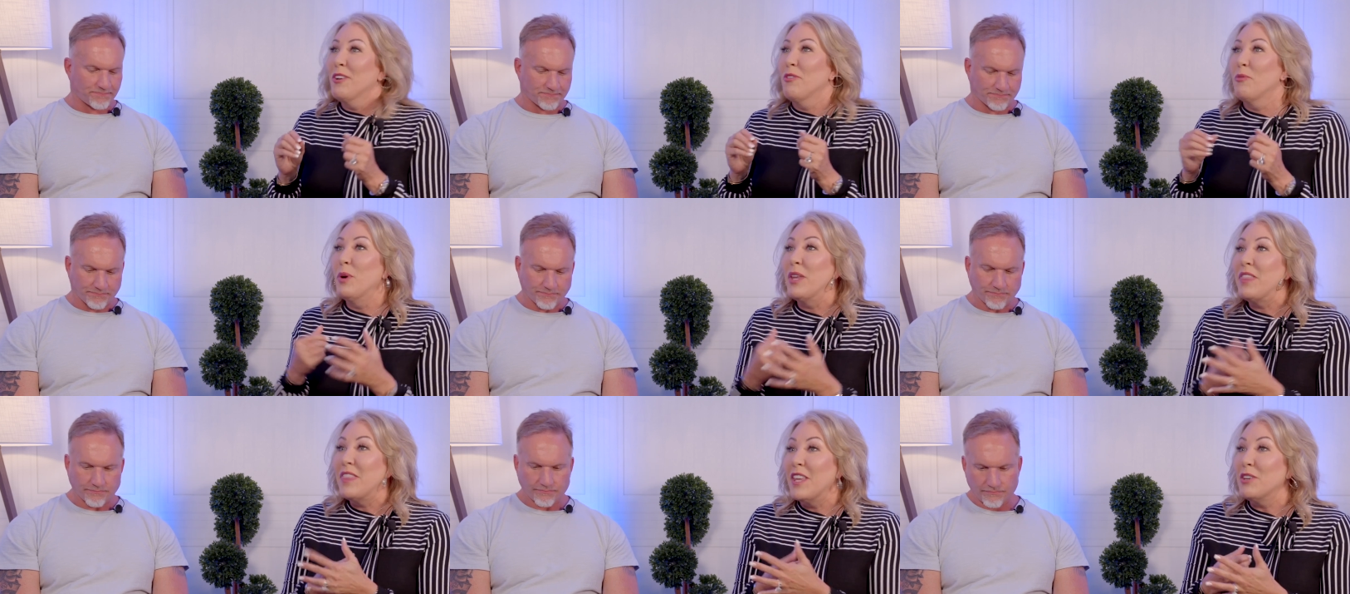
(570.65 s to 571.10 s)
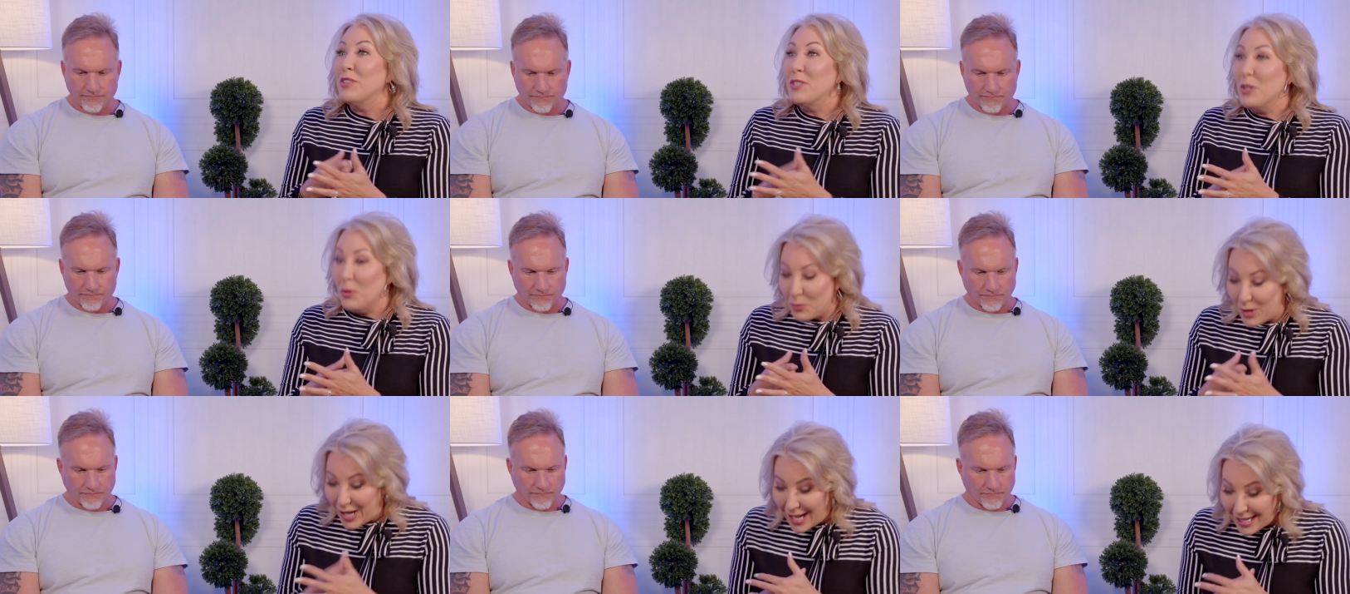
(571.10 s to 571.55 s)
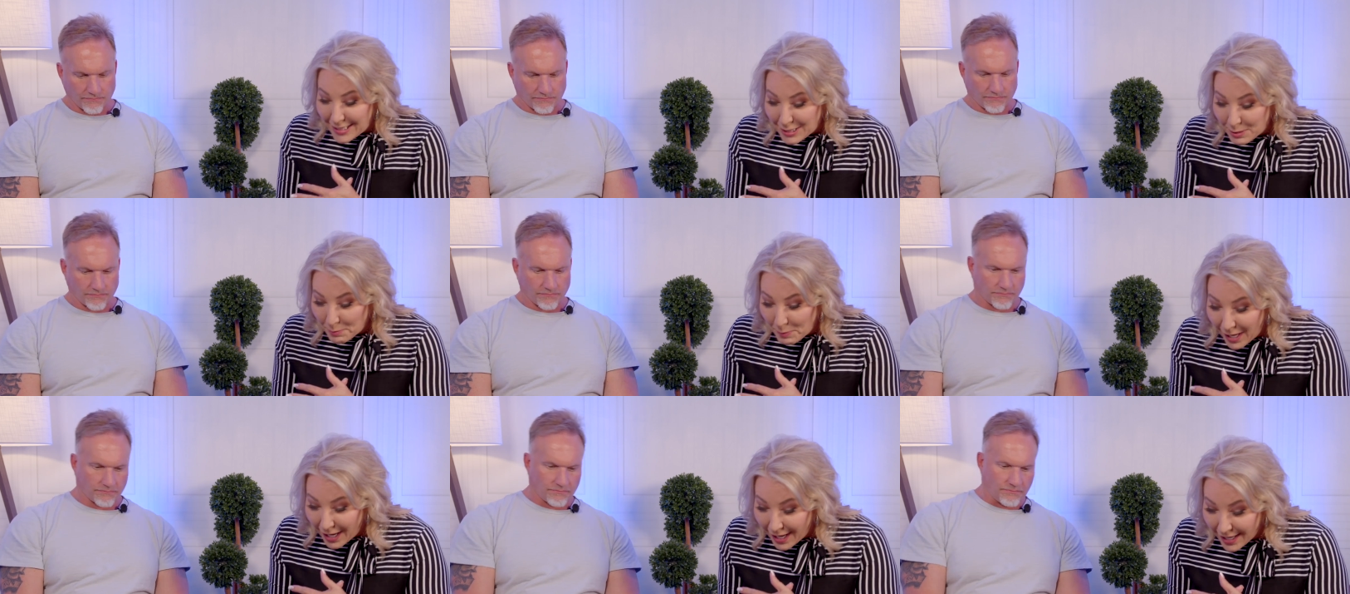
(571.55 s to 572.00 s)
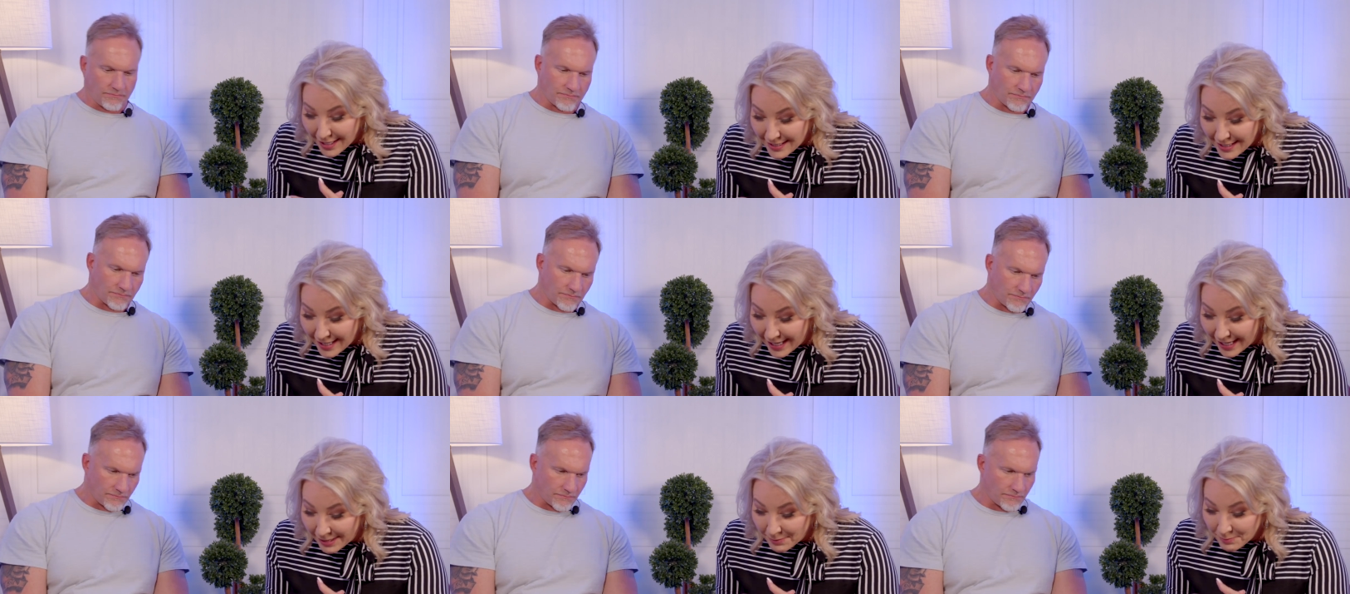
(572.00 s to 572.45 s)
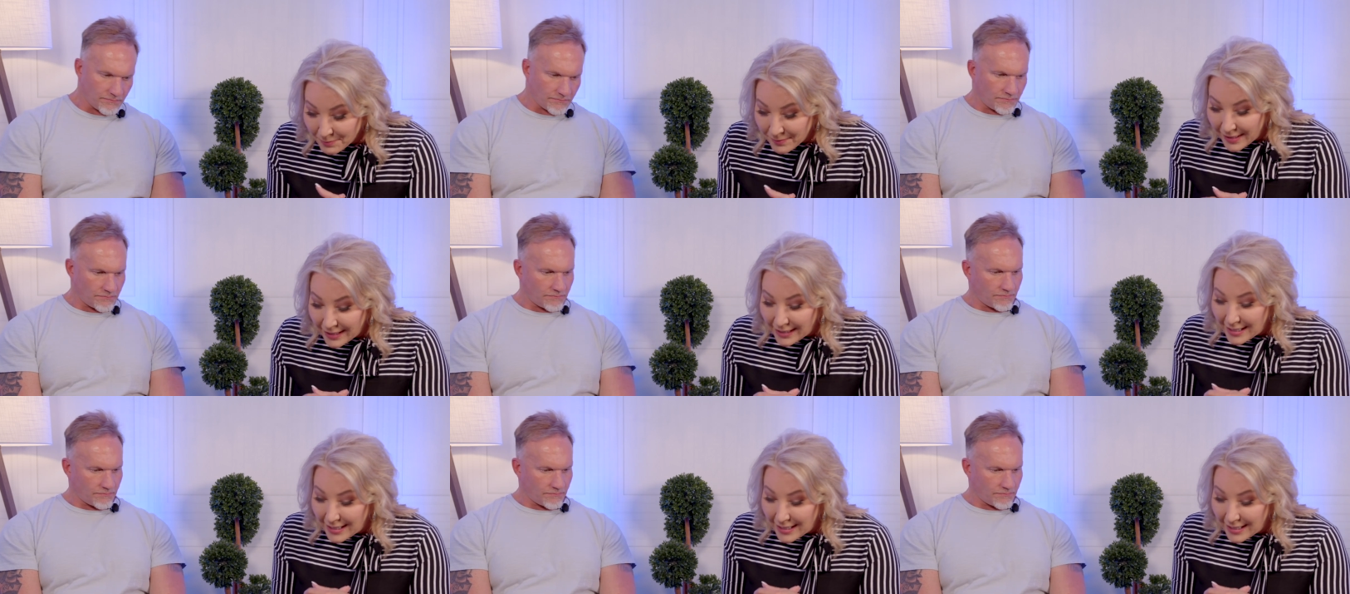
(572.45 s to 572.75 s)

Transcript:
Speaker 1: -hmm. With their direct deposit.